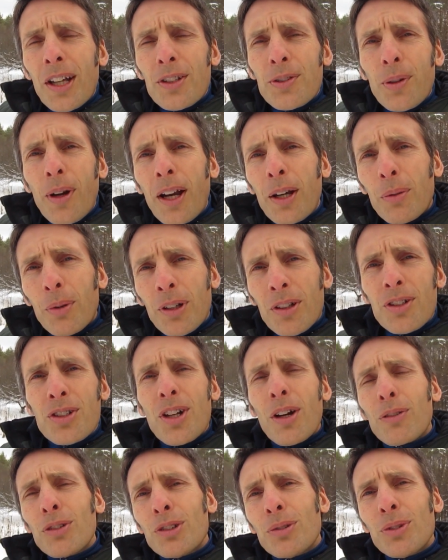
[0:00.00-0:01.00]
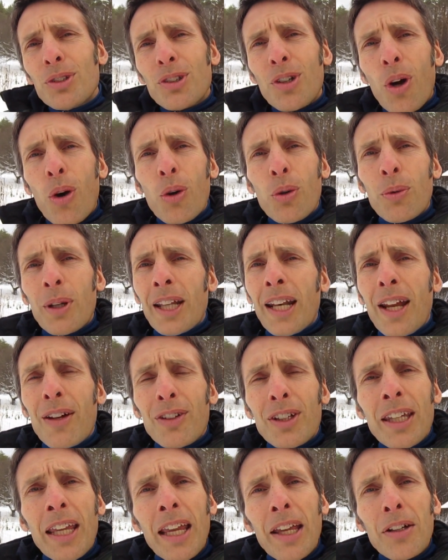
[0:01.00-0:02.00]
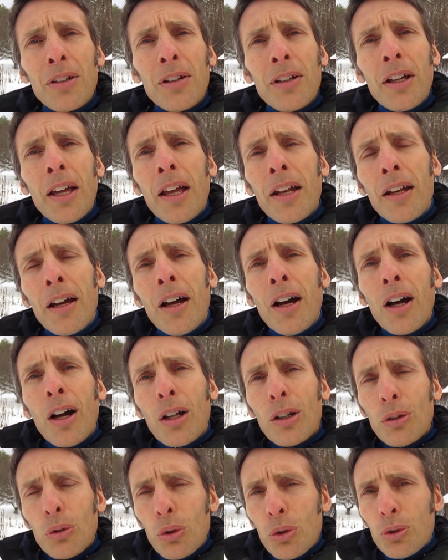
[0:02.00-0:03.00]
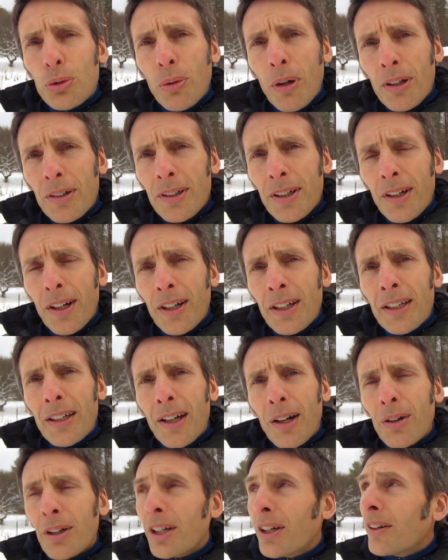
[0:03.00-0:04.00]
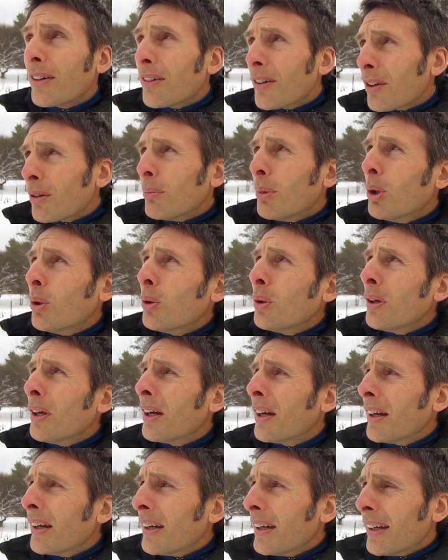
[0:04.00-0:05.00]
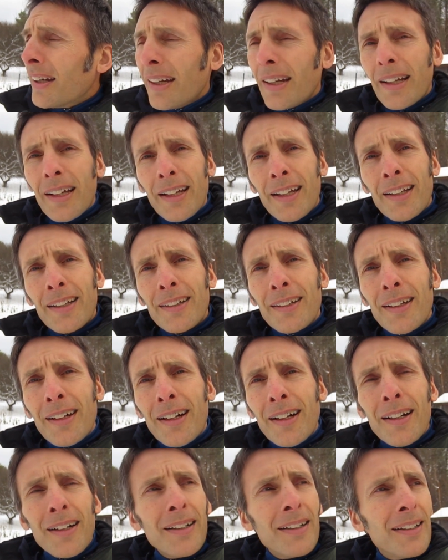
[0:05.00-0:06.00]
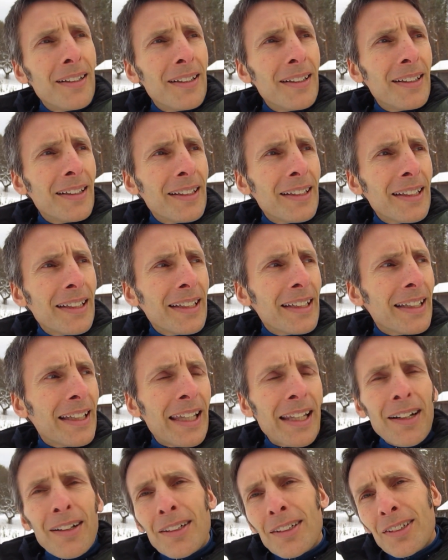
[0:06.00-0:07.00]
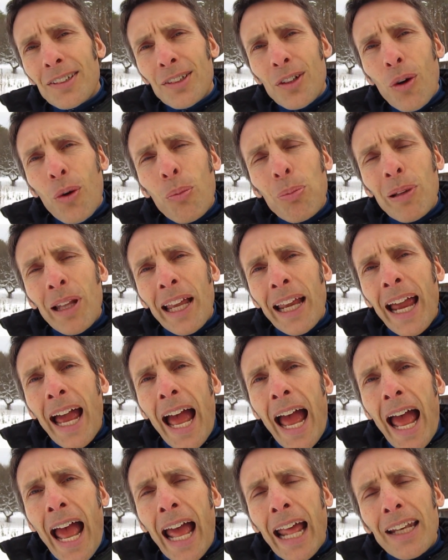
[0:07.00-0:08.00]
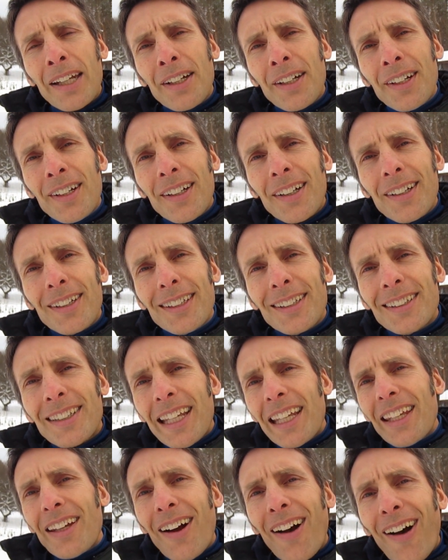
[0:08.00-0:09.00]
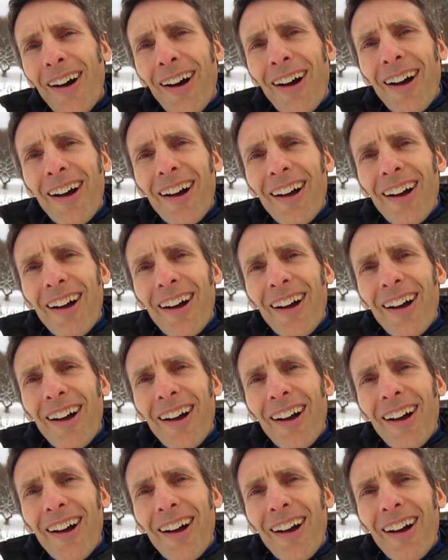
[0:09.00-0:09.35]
That's right. We're going to shovel some snow and we're going to have a candle lit luge run tonight out here under the moon and uh, get our snow play on. See ya!